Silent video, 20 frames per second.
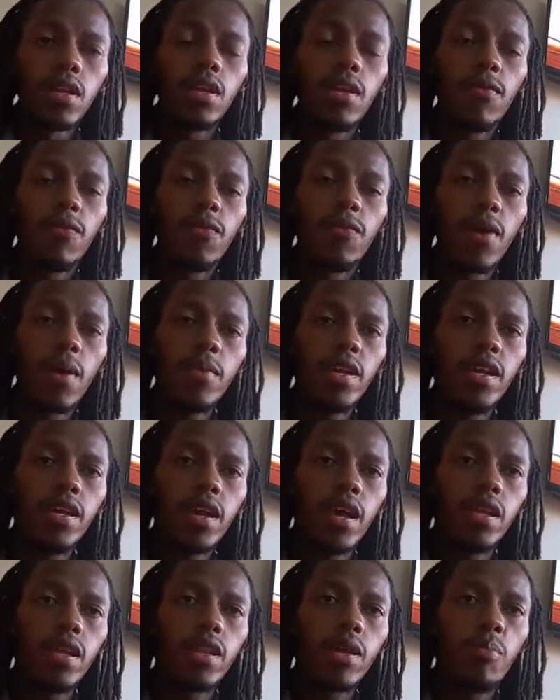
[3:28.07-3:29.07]
The family
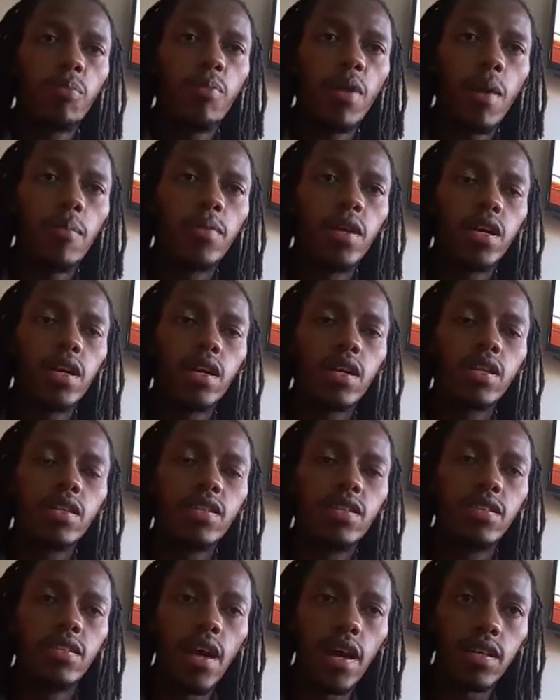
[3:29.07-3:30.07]
and the public
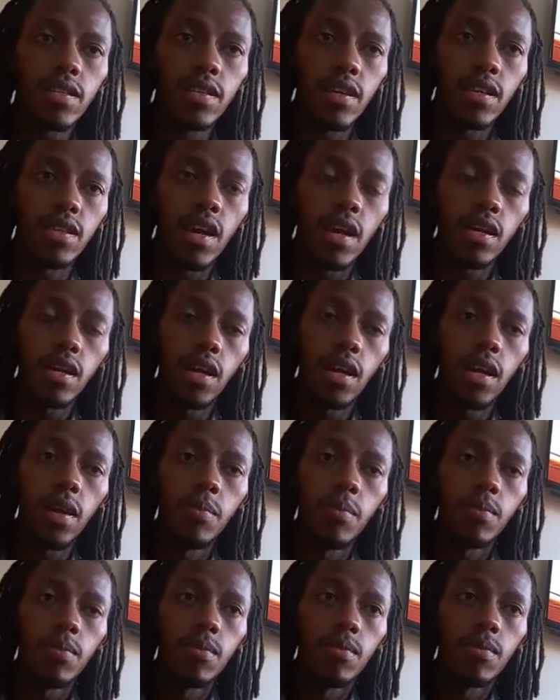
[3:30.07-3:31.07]
rejected that claim.